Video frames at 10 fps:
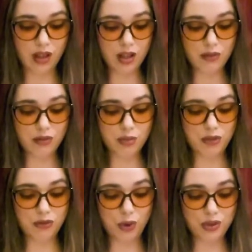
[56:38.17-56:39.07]
From the
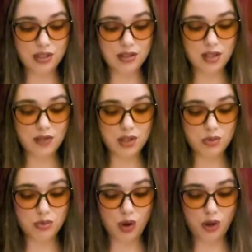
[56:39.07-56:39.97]
foldings of
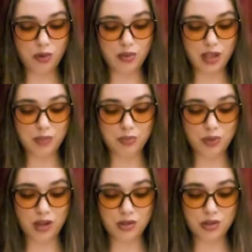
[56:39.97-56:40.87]
its robe, it
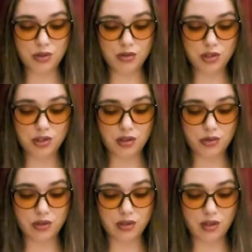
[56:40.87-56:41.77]
brought two
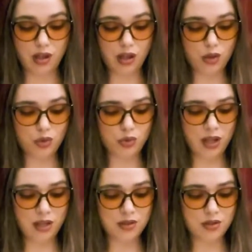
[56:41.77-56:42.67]
children,
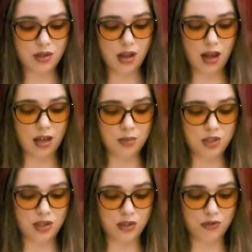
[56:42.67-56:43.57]
wretched,
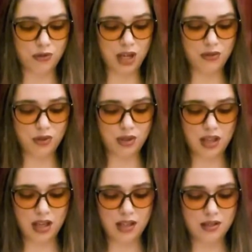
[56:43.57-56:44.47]
abject, frightful,
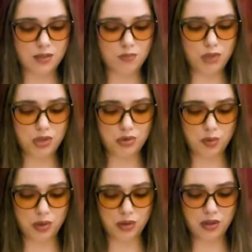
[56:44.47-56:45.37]
hideous,
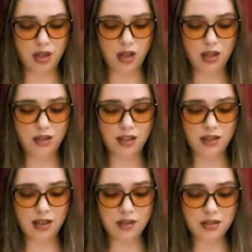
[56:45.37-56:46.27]
miserable, they
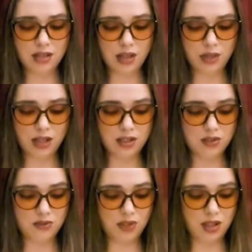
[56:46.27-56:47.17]
knelt down at
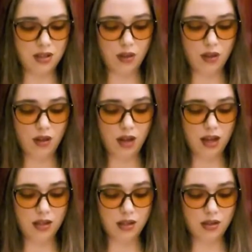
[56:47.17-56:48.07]
its feet
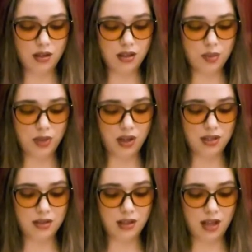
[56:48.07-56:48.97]
and clung
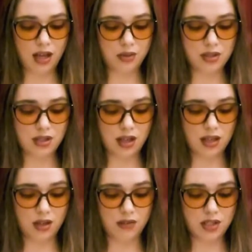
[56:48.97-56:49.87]
upon the
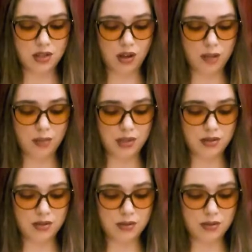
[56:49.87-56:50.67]
outside of his garments.